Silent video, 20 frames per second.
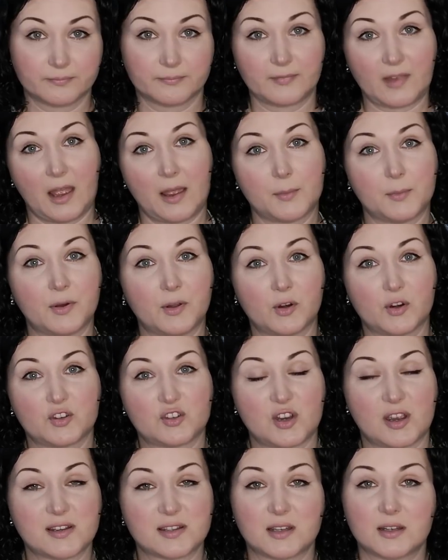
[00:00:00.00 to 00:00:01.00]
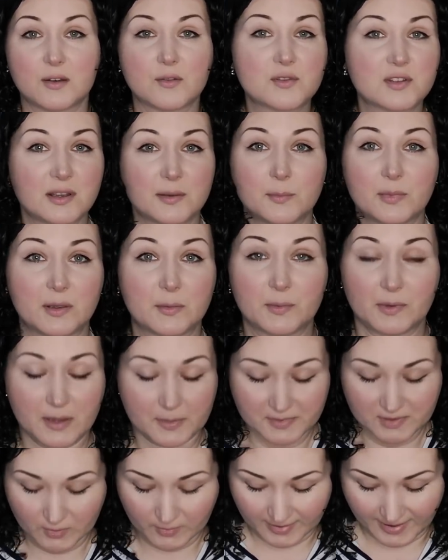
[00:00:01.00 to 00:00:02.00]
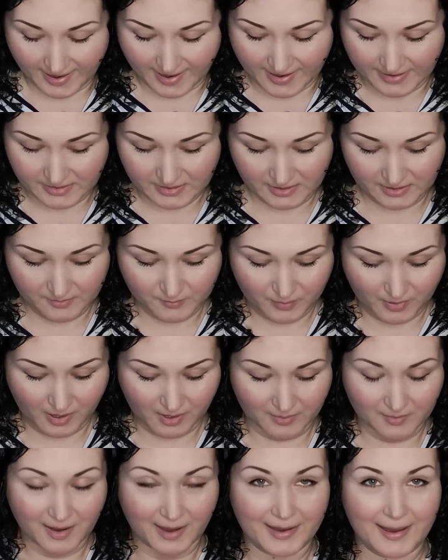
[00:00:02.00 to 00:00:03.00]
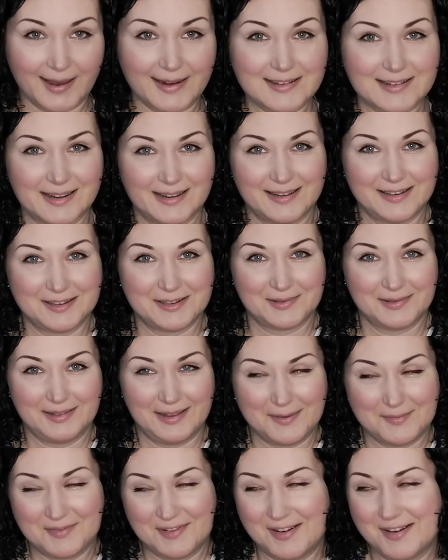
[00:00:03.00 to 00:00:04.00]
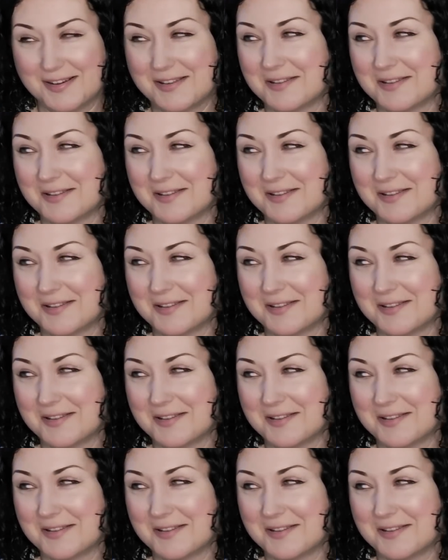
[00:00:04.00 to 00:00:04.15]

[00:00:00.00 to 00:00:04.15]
I apologize. I know some people absolutely hate it, but I actually enjoy that part.